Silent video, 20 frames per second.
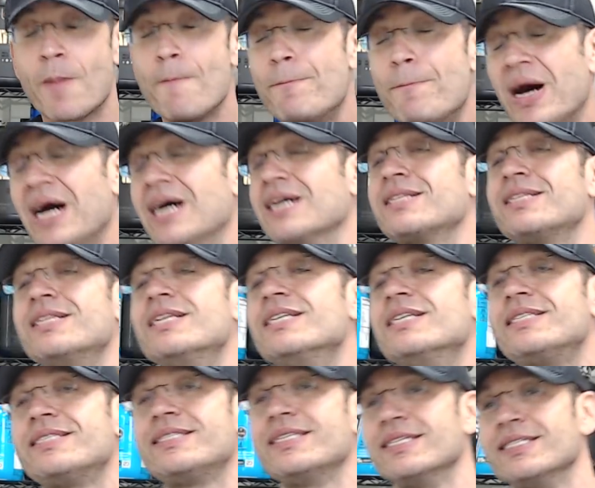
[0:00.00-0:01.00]
But
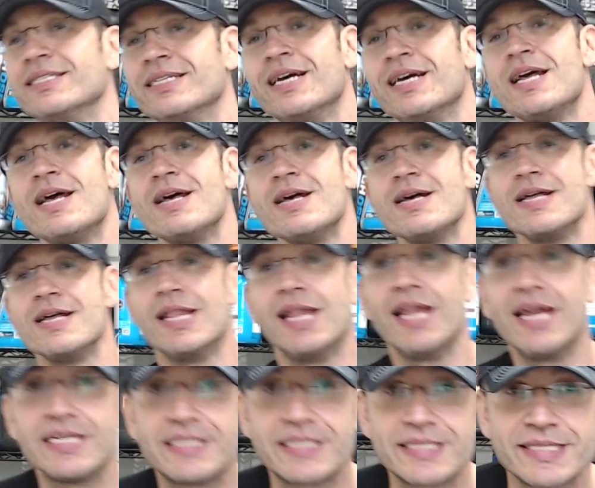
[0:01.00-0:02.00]
listen,
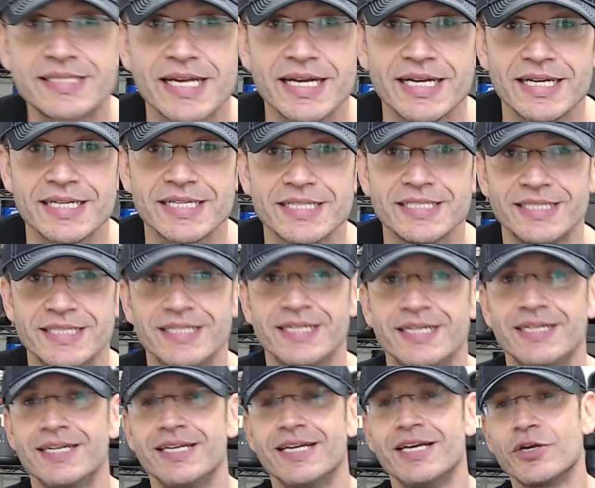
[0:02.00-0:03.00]
listen.
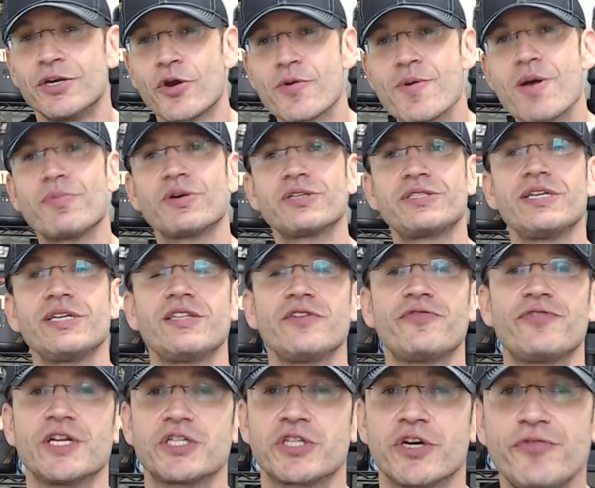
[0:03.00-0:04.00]
You remember CT Fletcher?